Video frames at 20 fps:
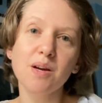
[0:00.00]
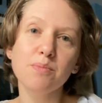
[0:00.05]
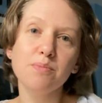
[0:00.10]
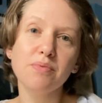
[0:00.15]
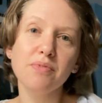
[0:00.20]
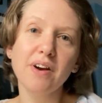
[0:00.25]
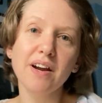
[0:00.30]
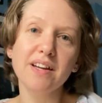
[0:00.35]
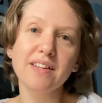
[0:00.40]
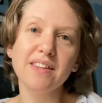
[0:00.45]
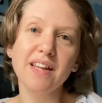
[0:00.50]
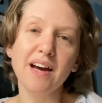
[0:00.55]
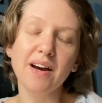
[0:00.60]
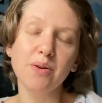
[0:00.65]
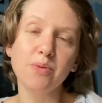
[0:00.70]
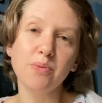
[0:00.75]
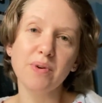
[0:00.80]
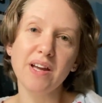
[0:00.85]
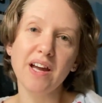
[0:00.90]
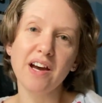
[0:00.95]
Pray
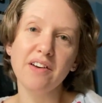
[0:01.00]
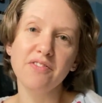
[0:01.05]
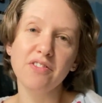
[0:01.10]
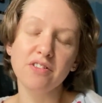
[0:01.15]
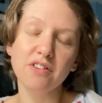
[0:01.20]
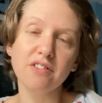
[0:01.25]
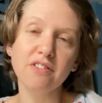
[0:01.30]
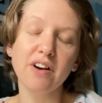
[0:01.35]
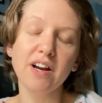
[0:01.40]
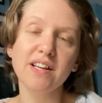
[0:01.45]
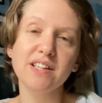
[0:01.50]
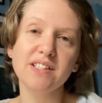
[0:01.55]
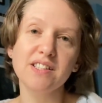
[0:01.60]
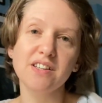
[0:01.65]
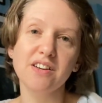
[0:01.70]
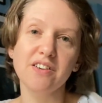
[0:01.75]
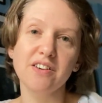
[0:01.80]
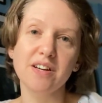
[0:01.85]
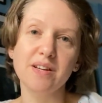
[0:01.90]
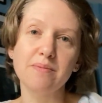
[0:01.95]
that we have a great
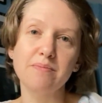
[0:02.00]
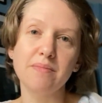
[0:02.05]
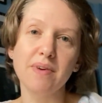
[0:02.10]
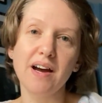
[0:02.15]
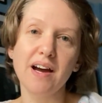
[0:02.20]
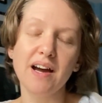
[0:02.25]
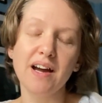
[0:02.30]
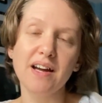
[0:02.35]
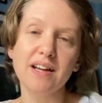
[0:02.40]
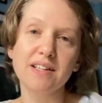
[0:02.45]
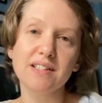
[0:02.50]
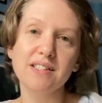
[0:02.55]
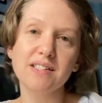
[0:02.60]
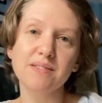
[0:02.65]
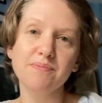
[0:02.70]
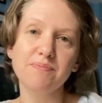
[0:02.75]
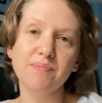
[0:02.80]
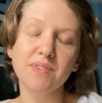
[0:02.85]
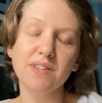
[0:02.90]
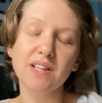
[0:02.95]
time, and
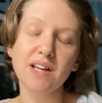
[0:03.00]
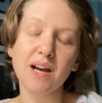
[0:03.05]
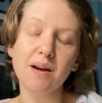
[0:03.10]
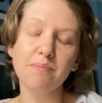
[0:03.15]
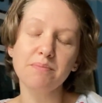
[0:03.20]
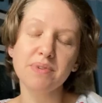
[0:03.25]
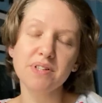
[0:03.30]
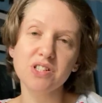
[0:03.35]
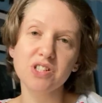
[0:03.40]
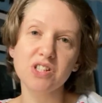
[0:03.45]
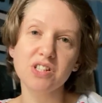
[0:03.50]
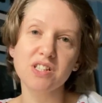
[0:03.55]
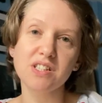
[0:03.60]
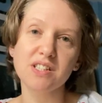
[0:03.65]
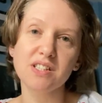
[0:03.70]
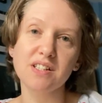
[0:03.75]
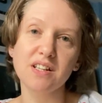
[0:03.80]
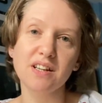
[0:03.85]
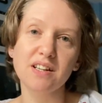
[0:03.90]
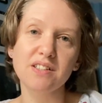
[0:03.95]
camp is
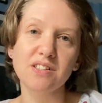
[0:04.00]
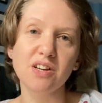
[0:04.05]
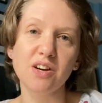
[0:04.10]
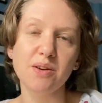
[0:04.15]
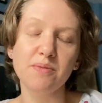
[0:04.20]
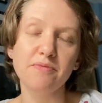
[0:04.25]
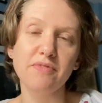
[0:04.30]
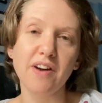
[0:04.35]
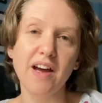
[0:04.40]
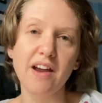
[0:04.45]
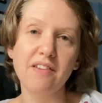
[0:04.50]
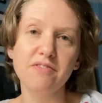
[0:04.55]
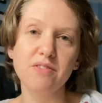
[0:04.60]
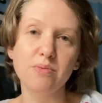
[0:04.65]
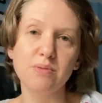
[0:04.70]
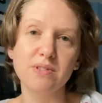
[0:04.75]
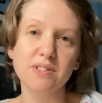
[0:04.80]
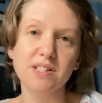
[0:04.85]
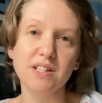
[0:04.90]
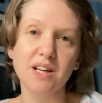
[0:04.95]
just a time for
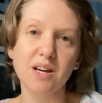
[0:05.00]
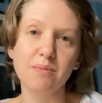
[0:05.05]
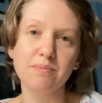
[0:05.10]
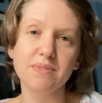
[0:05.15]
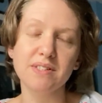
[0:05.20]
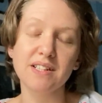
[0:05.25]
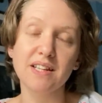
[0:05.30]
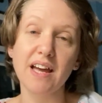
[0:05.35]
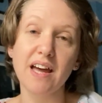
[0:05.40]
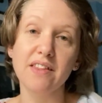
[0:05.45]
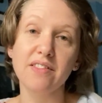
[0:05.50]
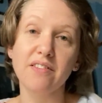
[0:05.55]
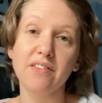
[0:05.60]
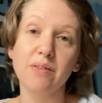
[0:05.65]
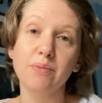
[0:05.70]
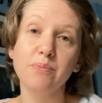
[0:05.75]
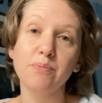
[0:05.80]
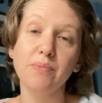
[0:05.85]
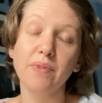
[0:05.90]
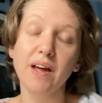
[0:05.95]
everyone to come
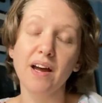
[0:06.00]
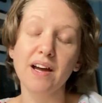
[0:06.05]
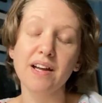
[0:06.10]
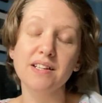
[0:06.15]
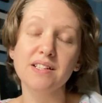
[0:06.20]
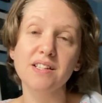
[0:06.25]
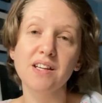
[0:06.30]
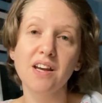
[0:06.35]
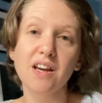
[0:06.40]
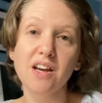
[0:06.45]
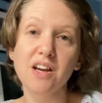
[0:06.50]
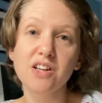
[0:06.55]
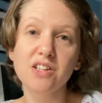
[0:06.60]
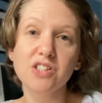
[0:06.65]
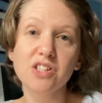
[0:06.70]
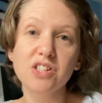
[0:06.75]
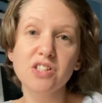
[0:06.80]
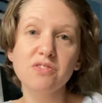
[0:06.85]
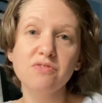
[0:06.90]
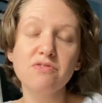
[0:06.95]
together and
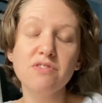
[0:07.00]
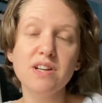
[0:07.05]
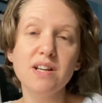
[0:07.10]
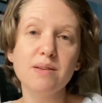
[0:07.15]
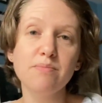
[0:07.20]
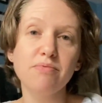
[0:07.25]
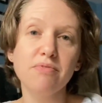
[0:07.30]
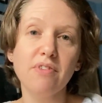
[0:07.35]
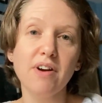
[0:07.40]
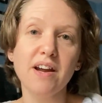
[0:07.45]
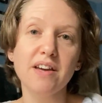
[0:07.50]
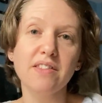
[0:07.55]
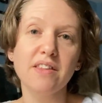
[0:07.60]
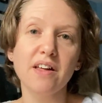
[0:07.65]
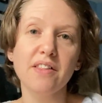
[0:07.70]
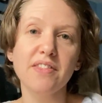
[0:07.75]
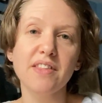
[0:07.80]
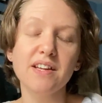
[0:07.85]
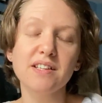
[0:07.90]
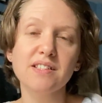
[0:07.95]
just really pray
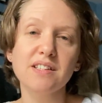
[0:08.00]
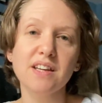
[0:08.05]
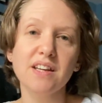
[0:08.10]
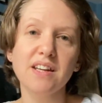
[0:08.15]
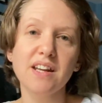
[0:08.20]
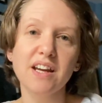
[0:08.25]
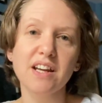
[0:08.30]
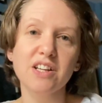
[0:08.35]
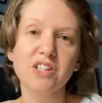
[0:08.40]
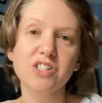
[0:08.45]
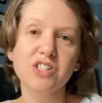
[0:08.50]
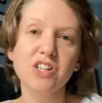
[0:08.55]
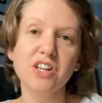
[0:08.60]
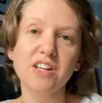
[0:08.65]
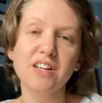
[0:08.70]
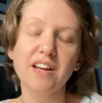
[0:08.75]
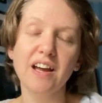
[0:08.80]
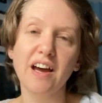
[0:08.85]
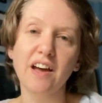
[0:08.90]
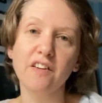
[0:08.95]
that there's
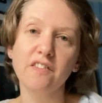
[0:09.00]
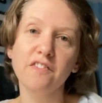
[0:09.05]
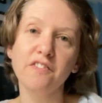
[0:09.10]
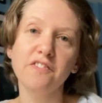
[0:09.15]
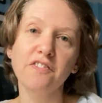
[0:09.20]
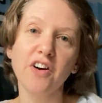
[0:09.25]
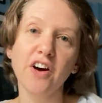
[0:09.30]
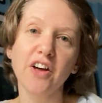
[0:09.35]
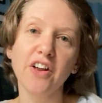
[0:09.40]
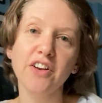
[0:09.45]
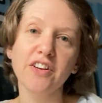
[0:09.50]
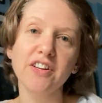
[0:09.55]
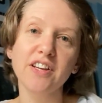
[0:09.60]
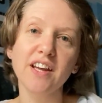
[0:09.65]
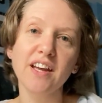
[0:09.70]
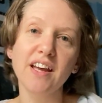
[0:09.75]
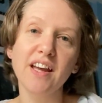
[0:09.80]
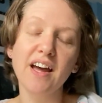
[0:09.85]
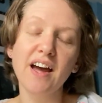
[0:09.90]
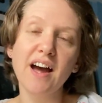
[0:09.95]
connection and fun,
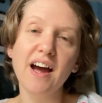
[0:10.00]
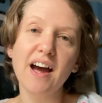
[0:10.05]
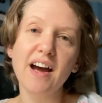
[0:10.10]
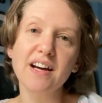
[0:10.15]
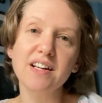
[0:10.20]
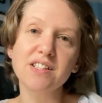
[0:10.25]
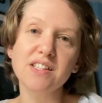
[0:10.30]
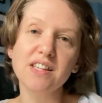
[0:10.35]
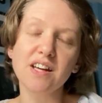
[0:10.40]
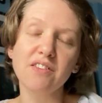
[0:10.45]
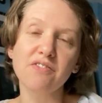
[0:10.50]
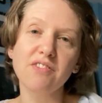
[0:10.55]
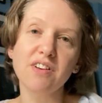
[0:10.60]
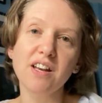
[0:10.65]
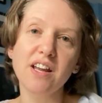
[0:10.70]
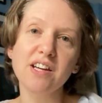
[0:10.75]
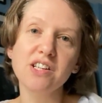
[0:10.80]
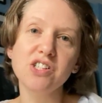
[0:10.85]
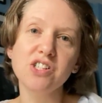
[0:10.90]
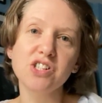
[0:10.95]
and that
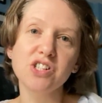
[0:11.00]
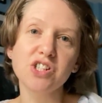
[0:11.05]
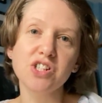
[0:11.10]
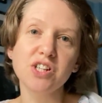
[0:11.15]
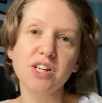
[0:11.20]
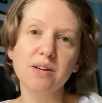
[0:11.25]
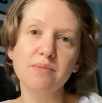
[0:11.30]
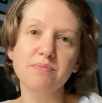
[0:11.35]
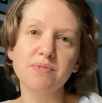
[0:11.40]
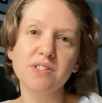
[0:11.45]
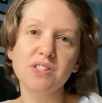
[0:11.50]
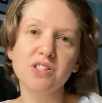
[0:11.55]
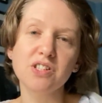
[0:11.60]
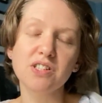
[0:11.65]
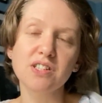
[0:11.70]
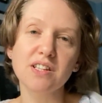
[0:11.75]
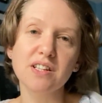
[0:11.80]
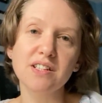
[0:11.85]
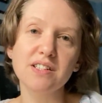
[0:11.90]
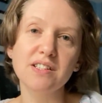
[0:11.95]
relationships
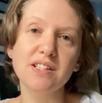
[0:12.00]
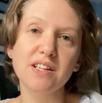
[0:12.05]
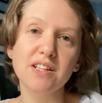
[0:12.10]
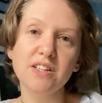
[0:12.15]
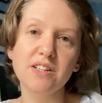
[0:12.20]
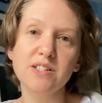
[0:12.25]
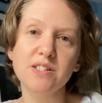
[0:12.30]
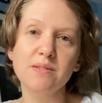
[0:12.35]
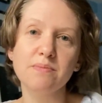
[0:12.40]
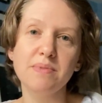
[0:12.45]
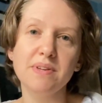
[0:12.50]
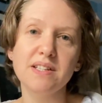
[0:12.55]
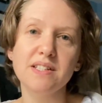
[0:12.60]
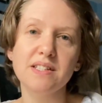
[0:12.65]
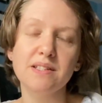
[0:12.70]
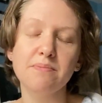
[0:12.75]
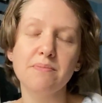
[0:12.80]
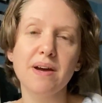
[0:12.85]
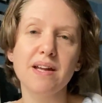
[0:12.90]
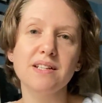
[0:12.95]
just continue to be
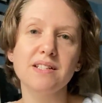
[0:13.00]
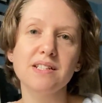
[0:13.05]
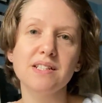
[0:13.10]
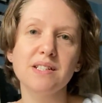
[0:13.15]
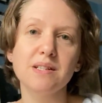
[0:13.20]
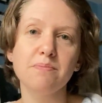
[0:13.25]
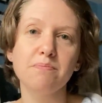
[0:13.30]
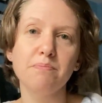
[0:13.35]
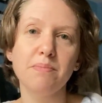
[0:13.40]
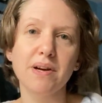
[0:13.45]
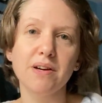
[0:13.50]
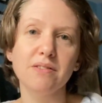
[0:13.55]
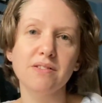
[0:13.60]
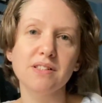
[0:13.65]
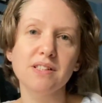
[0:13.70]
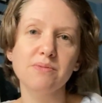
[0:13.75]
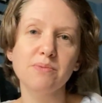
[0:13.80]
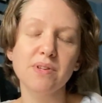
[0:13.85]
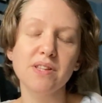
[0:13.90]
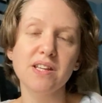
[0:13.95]
cemented and
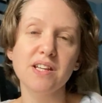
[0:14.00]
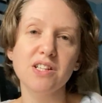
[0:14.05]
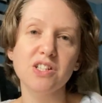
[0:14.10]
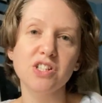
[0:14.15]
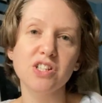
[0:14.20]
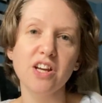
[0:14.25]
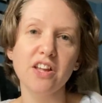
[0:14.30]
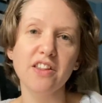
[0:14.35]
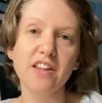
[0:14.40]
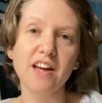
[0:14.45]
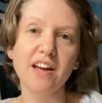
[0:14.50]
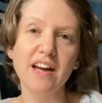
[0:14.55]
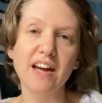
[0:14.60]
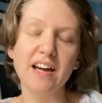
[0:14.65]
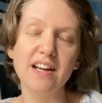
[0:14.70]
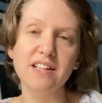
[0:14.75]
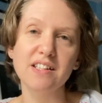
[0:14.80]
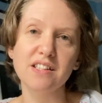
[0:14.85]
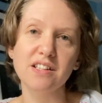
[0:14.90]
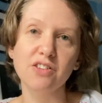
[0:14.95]
built with each other
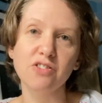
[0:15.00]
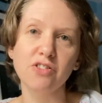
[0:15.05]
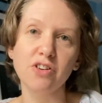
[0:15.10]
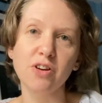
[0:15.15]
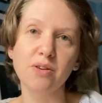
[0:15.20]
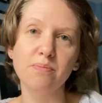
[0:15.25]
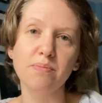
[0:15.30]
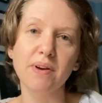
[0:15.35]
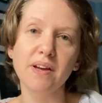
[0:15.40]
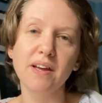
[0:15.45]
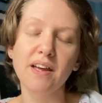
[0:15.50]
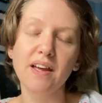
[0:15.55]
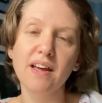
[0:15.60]
and the group,